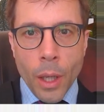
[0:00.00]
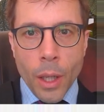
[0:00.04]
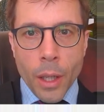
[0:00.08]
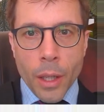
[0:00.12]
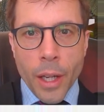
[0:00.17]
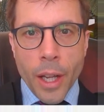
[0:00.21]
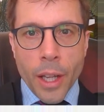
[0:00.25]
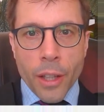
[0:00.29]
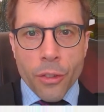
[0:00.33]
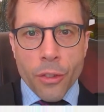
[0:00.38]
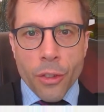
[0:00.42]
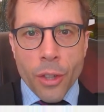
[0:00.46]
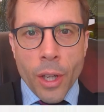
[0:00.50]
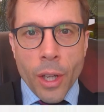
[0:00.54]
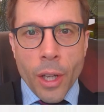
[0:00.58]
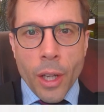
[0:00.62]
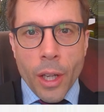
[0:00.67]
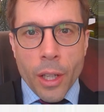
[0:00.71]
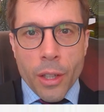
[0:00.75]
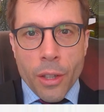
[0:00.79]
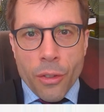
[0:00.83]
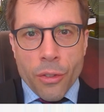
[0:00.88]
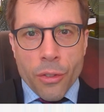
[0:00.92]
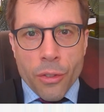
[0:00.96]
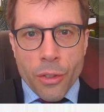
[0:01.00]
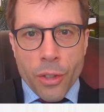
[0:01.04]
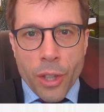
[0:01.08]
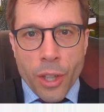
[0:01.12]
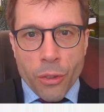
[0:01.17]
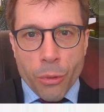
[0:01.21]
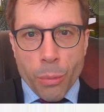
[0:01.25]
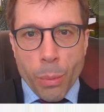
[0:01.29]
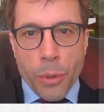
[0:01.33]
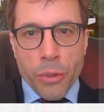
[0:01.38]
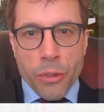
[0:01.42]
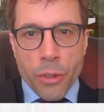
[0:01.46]
Next, it doesn't
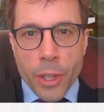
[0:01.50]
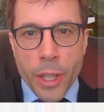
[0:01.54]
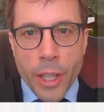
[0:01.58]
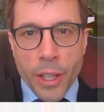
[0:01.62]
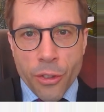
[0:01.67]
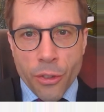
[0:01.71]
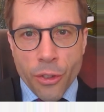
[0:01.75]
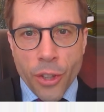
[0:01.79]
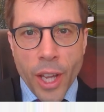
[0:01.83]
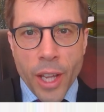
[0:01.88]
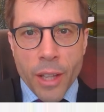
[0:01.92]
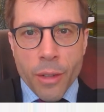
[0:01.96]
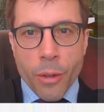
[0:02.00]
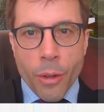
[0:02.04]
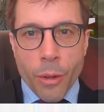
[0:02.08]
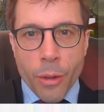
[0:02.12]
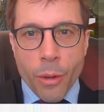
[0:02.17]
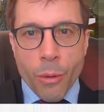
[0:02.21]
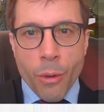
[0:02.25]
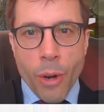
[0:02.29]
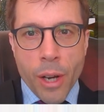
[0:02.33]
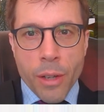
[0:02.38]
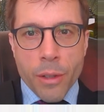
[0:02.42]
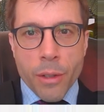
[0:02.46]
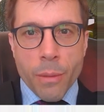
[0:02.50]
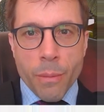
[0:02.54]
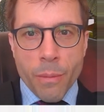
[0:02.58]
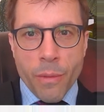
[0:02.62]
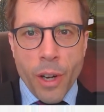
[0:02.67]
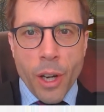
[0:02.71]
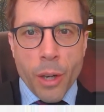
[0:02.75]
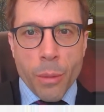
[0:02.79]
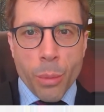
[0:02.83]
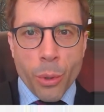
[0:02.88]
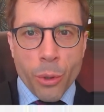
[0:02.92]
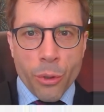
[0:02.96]
explicitly say that the random
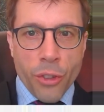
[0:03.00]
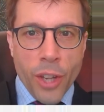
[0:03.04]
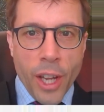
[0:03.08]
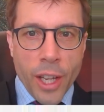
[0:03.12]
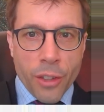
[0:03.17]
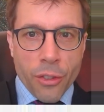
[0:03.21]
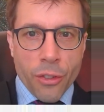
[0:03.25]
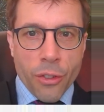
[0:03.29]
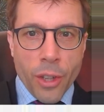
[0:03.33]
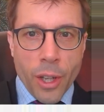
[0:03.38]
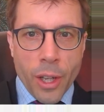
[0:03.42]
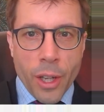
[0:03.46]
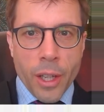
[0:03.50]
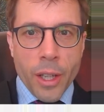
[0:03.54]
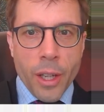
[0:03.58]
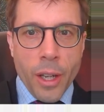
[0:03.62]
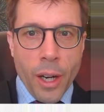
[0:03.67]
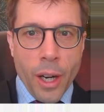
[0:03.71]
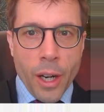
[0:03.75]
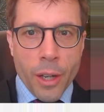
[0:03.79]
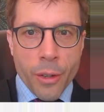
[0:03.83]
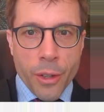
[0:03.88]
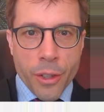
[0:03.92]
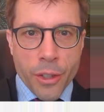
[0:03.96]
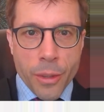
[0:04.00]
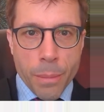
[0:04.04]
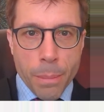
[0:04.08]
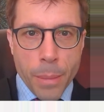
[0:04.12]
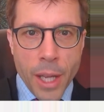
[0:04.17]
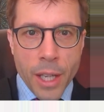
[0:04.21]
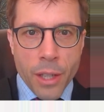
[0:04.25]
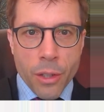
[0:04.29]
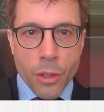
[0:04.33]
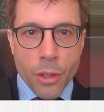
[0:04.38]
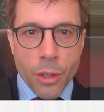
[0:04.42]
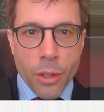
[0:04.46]
variables xi are
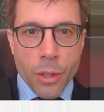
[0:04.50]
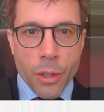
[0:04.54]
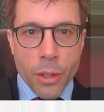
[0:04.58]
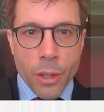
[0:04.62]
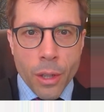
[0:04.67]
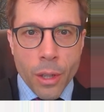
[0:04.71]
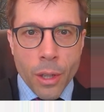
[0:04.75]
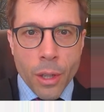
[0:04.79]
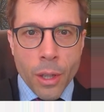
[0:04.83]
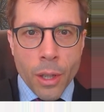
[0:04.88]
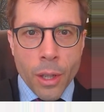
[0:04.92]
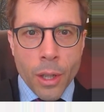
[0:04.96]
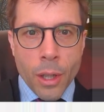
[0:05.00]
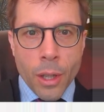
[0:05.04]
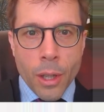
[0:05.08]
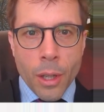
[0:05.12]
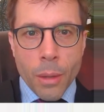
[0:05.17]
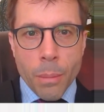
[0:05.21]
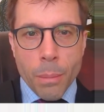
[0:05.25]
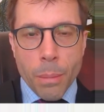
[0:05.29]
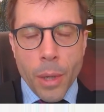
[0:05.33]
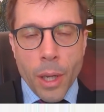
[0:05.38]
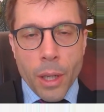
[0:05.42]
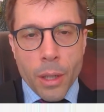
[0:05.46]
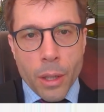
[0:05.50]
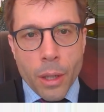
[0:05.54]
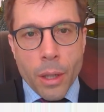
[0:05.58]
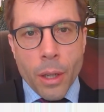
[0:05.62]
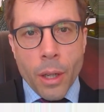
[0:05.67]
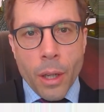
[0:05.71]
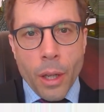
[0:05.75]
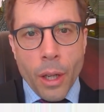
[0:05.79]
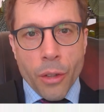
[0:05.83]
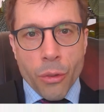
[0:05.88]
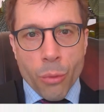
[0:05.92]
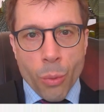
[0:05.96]
independent, but
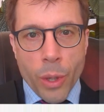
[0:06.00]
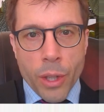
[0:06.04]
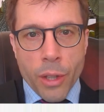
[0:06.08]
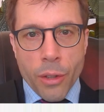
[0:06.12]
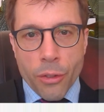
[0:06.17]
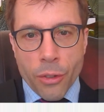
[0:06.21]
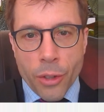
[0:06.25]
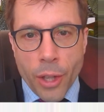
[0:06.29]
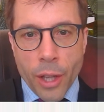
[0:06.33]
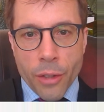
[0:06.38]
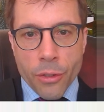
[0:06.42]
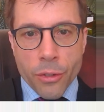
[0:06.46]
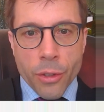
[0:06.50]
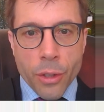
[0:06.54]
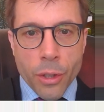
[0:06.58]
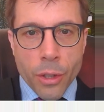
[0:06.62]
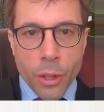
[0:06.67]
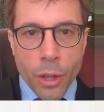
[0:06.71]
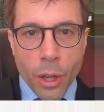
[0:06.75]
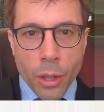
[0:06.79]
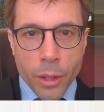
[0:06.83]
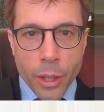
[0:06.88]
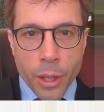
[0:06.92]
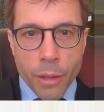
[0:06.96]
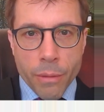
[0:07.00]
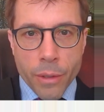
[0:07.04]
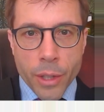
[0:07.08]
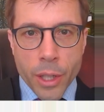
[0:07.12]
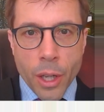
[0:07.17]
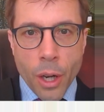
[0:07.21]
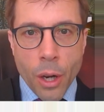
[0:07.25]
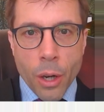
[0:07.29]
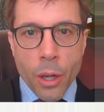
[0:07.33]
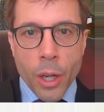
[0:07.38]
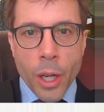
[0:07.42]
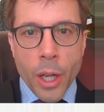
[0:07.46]
as we discussed in an earlier
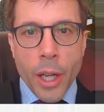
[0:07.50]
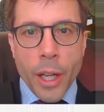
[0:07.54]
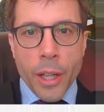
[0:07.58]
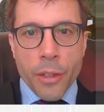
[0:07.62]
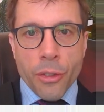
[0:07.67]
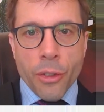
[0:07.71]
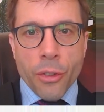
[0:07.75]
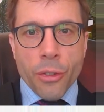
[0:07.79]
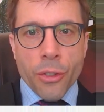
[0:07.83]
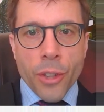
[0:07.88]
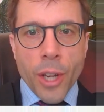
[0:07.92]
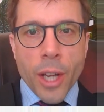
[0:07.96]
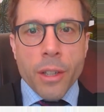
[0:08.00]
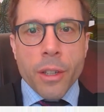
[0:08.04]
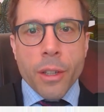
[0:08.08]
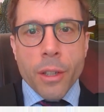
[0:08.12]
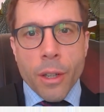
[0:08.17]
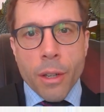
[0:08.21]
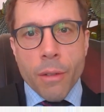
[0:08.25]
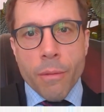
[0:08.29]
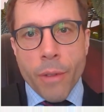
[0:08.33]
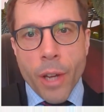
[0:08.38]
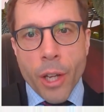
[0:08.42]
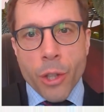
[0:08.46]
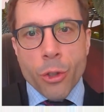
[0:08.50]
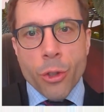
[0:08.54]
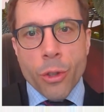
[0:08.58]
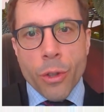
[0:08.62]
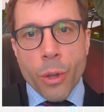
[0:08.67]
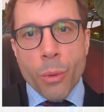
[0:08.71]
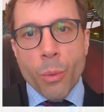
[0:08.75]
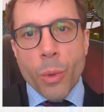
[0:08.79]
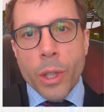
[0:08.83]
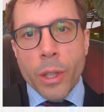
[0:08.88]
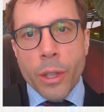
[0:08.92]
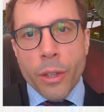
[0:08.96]
video, it's a standard convention that
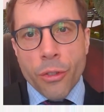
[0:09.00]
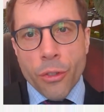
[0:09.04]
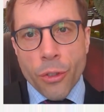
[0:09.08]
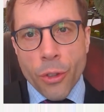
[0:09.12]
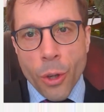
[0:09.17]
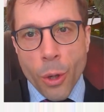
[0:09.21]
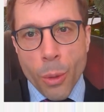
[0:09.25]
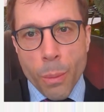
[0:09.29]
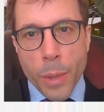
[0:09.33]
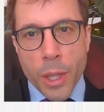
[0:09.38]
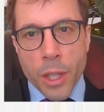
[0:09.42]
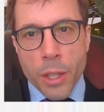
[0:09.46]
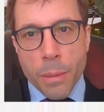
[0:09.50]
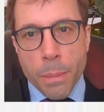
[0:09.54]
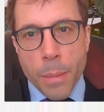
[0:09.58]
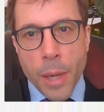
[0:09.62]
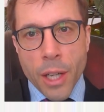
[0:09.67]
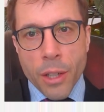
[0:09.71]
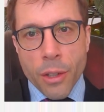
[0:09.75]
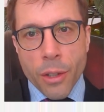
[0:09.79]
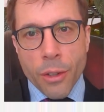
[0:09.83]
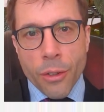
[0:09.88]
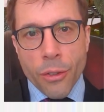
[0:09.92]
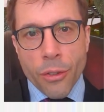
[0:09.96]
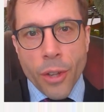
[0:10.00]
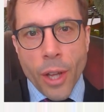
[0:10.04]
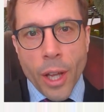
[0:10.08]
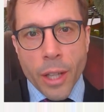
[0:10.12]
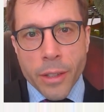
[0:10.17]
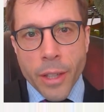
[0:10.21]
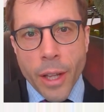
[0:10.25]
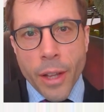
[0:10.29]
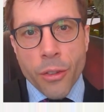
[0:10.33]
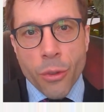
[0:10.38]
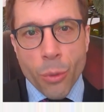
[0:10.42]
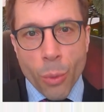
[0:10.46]
we'll assume independence
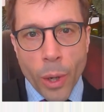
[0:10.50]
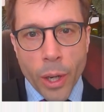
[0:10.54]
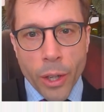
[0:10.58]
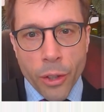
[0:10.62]
unless we're